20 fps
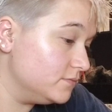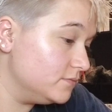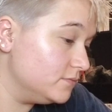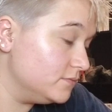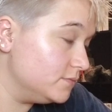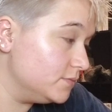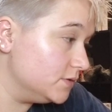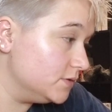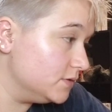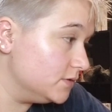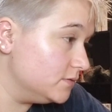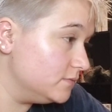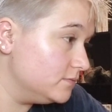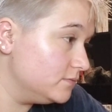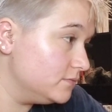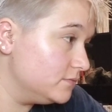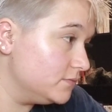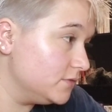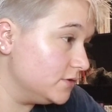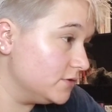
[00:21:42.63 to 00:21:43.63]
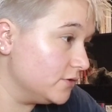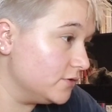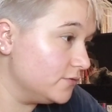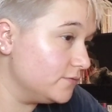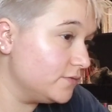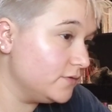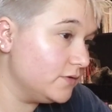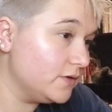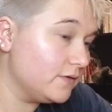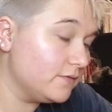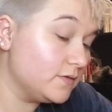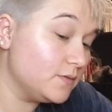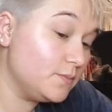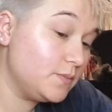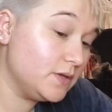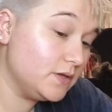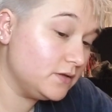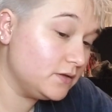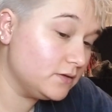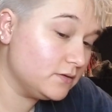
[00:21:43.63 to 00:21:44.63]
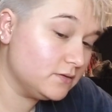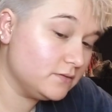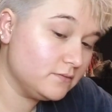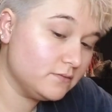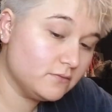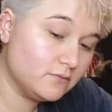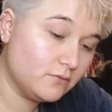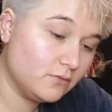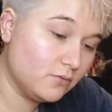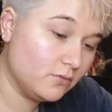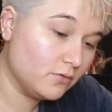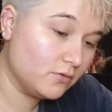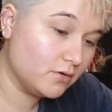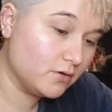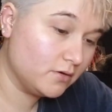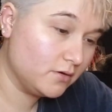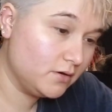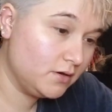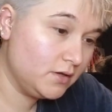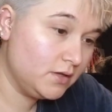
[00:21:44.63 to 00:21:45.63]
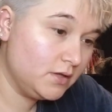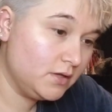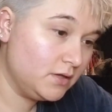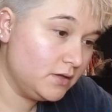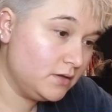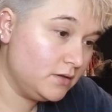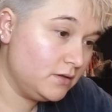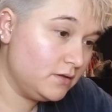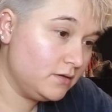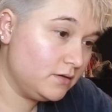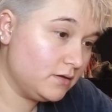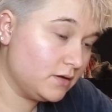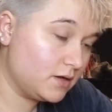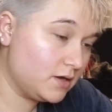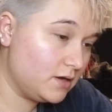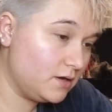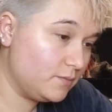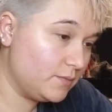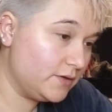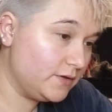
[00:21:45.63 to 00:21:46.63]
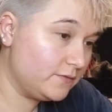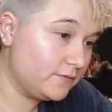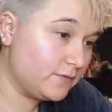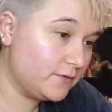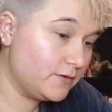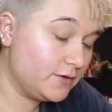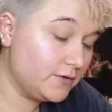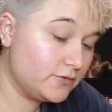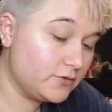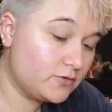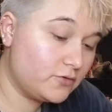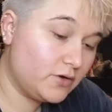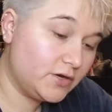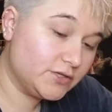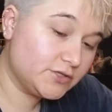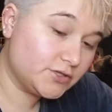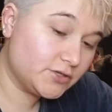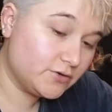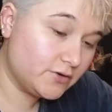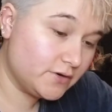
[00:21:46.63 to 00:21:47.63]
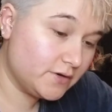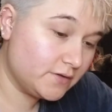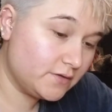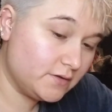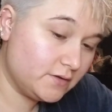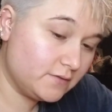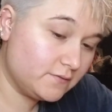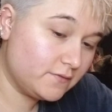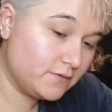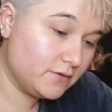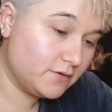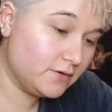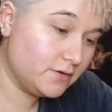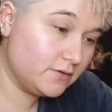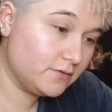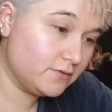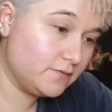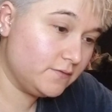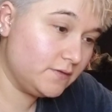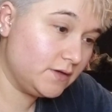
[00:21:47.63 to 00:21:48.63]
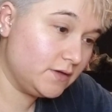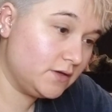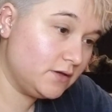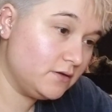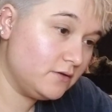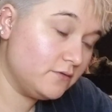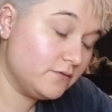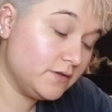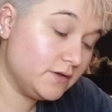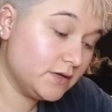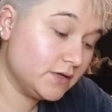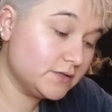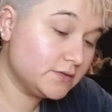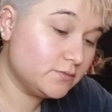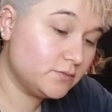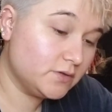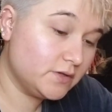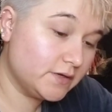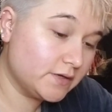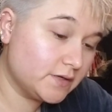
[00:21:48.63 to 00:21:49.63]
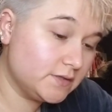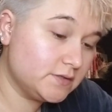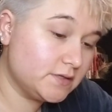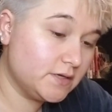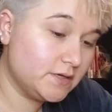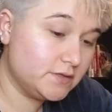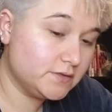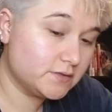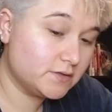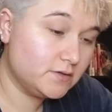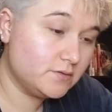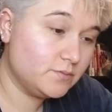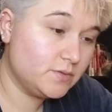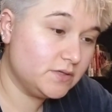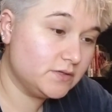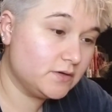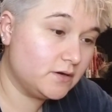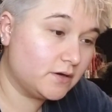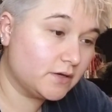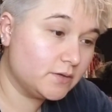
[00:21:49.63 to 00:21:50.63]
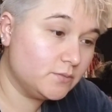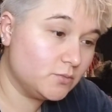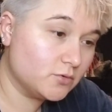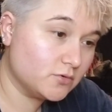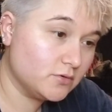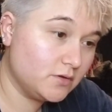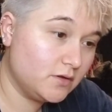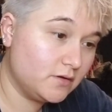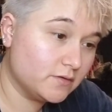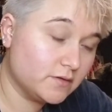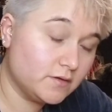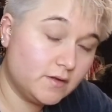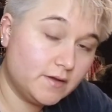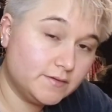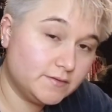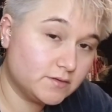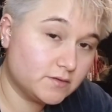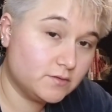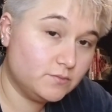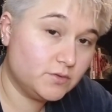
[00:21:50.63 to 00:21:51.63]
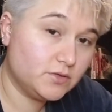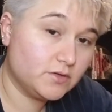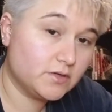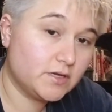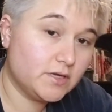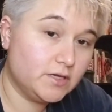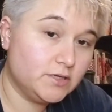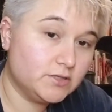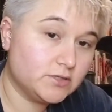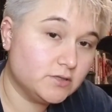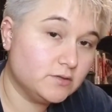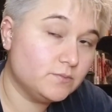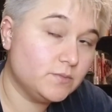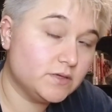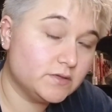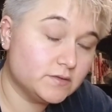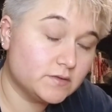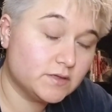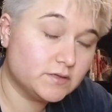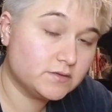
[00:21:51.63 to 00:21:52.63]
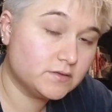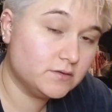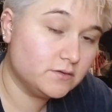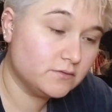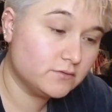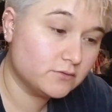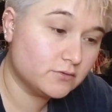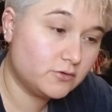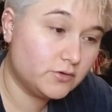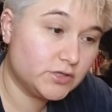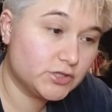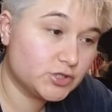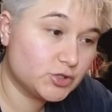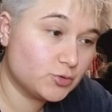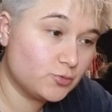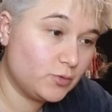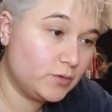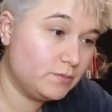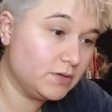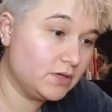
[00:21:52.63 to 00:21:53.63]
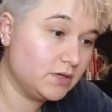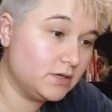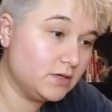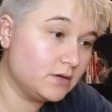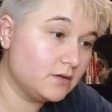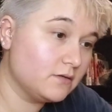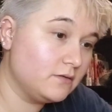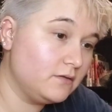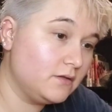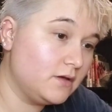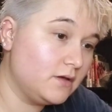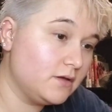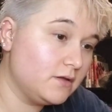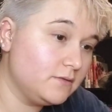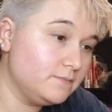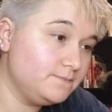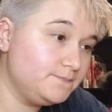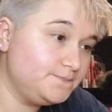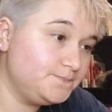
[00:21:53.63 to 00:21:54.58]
But you know, if you have an opinion or a comment for another question or anything for another video, the next one, like I said, is going to be talking more along the lines of communication, because that's another question we've been getting a lot,